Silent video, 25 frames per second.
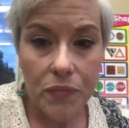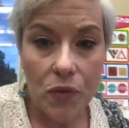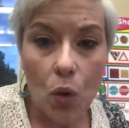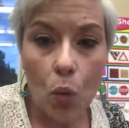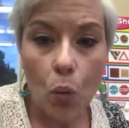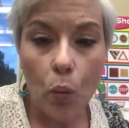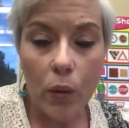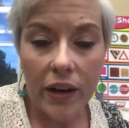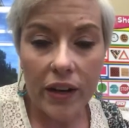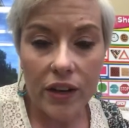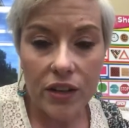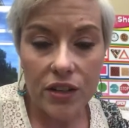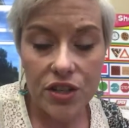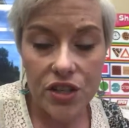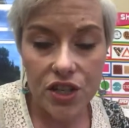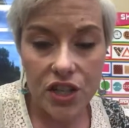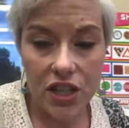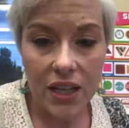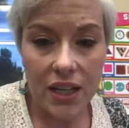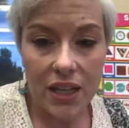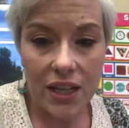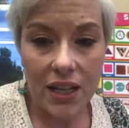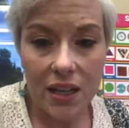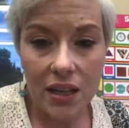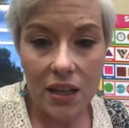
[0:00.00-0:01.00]
where
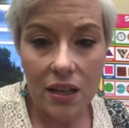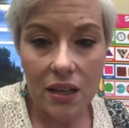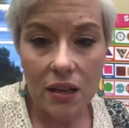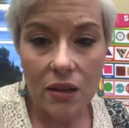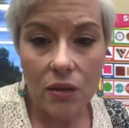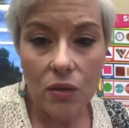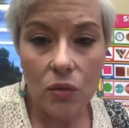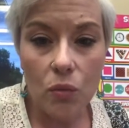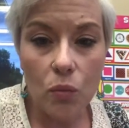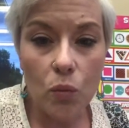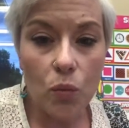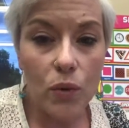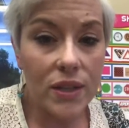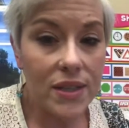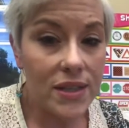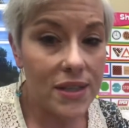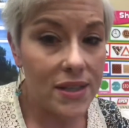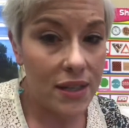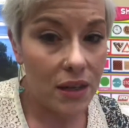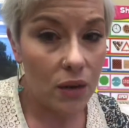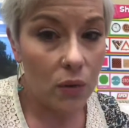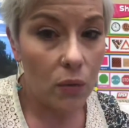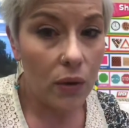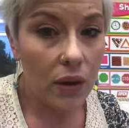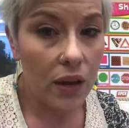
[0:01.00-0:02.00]
she would
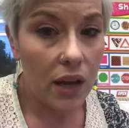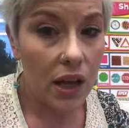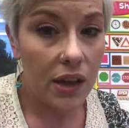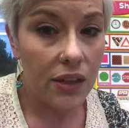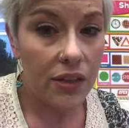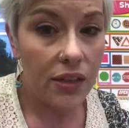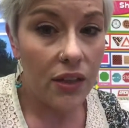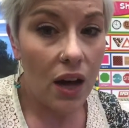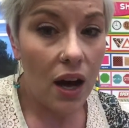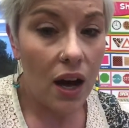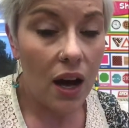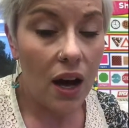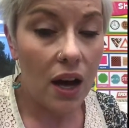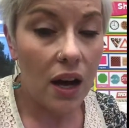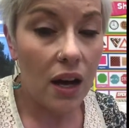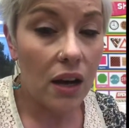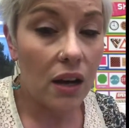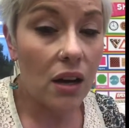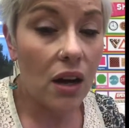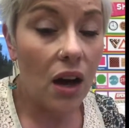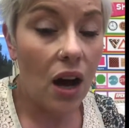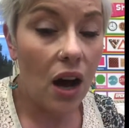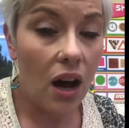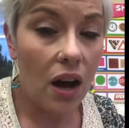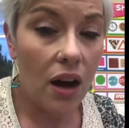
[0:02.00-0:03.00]
sit with a
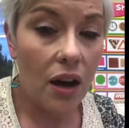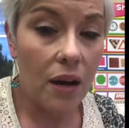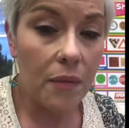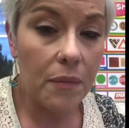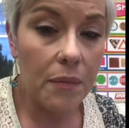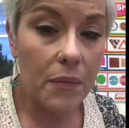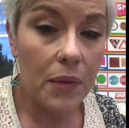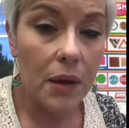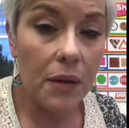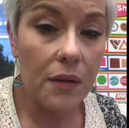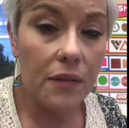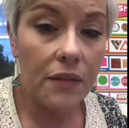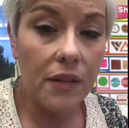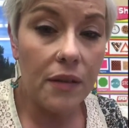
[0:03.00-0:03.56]
calm